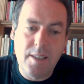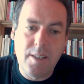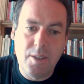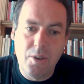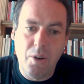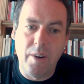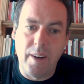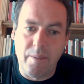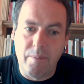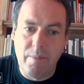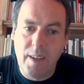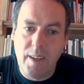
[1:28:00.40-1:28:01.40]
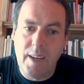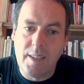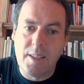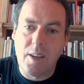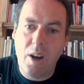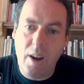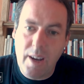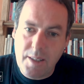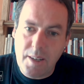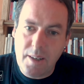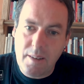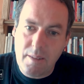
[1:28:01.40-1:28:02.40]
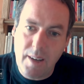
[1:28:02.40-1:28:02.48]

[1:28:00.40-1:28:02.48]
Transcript: snoring is a is a